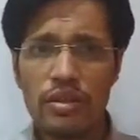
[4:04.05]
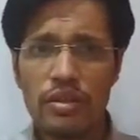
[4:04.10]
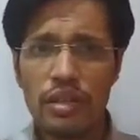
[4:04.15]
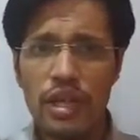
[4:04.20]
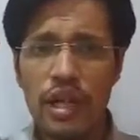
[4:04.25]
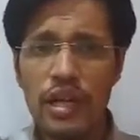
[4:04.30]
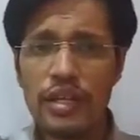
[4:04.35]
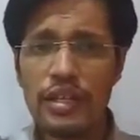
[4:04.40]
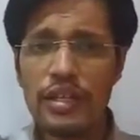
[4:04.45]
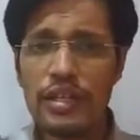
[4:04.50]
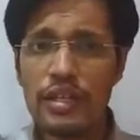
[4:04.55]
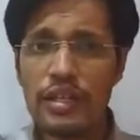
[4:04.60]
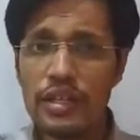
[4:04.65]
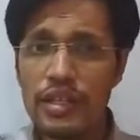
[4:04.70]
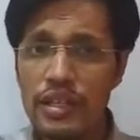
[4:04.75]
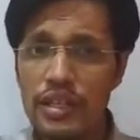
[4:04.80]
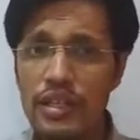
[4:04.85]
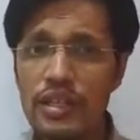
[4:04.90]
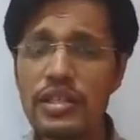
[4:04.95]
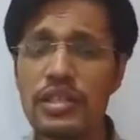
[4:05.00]
and
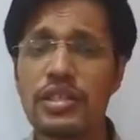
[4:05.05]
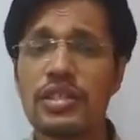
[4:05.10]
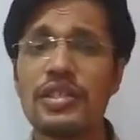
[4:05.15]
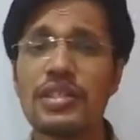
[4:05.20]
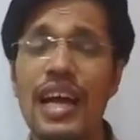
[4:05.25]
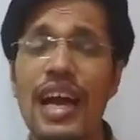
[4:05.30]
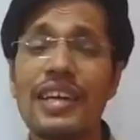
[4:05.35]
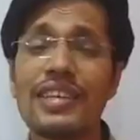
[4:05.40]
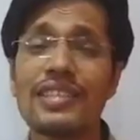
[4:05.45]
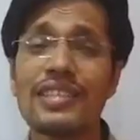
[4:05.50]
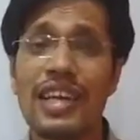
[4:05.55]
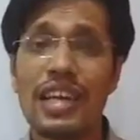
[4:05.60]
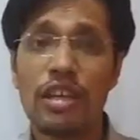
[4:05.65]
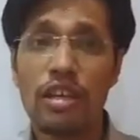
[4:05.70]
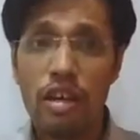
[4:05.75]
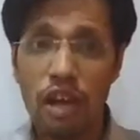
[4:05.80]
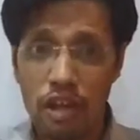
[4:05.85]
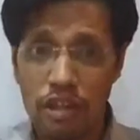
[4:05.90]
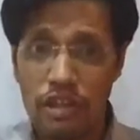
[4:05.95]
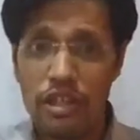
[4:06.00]
it is that
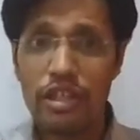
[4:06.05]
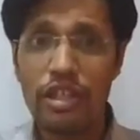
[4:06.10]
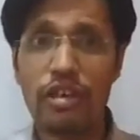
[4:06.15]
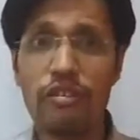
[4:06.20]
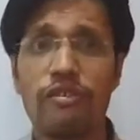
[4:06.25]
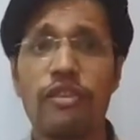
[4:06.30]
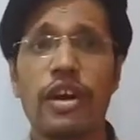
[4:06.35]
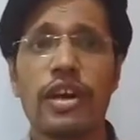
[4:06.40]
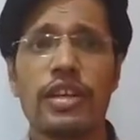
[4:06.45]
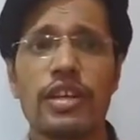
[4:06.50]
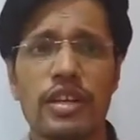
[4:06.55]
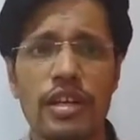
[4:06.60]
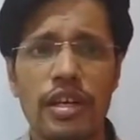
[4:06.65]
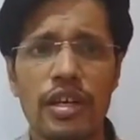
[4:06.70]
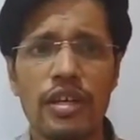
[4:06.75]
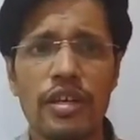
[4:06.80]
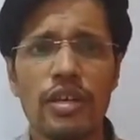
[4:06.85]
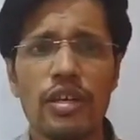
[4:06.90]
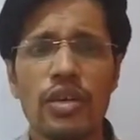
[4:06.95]
psychological factor